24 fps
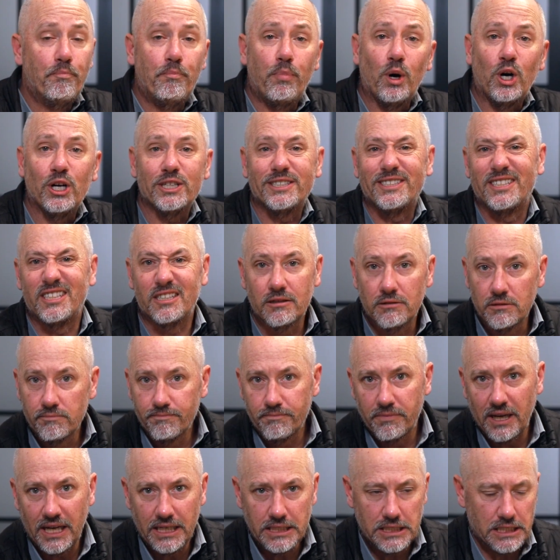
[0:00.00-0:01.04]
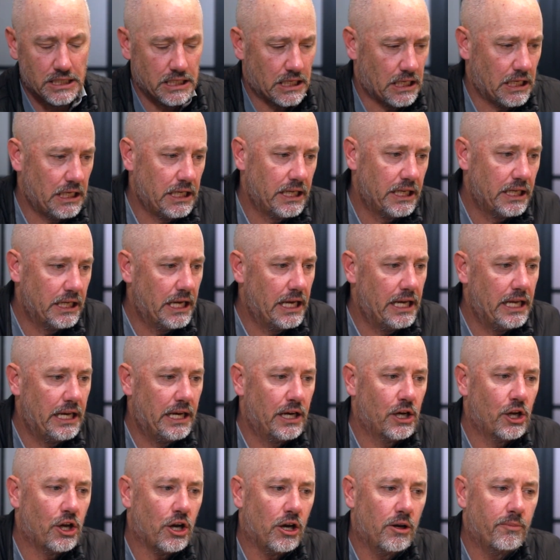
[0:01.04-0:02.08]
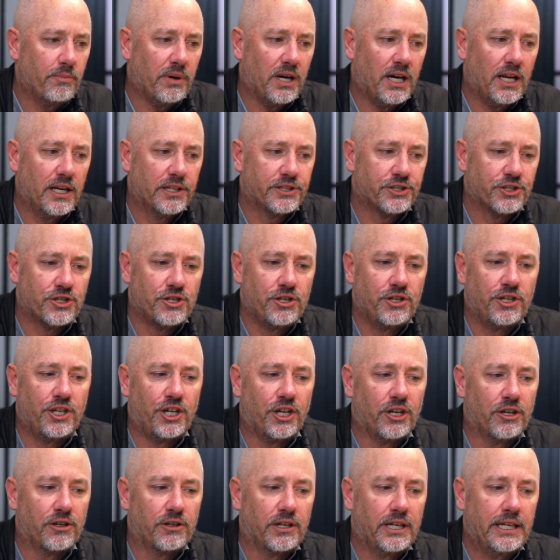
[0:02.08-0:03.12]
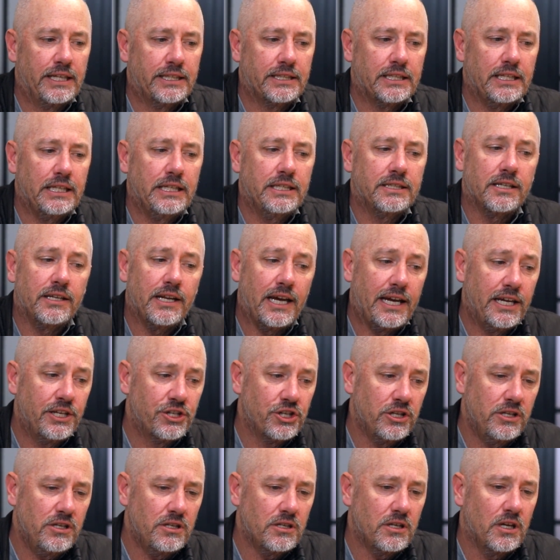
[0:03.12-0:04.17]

bot, basically in Copilot Studio. It is an agent,